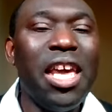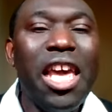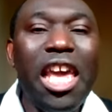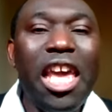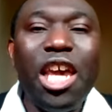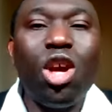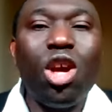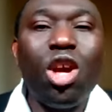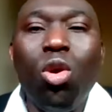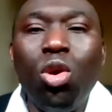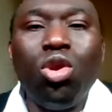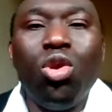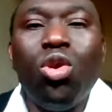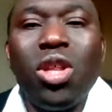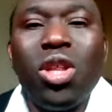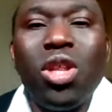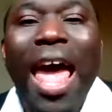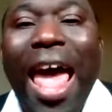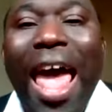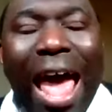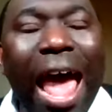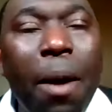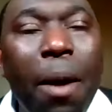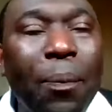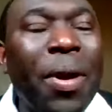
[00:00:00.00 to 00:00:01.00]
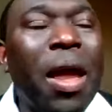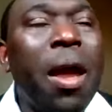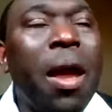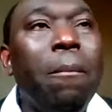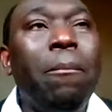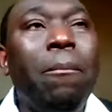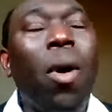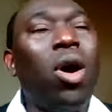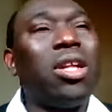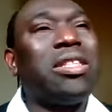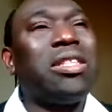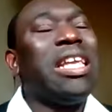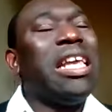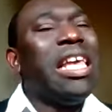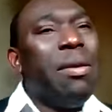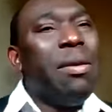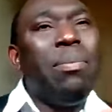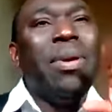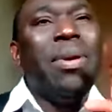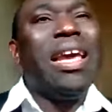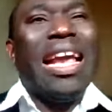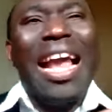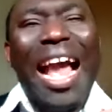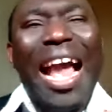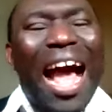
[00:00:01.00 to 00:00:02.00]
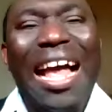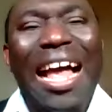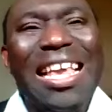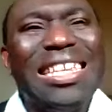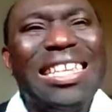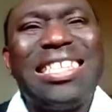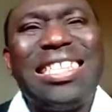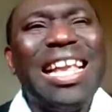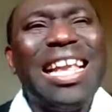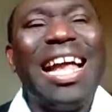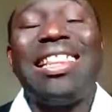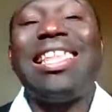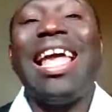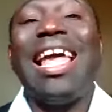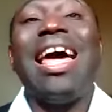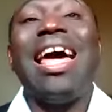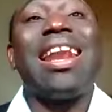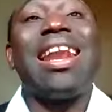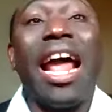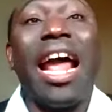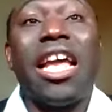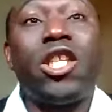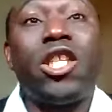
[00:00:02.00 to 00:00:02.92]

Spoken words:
He couldn't help, but he started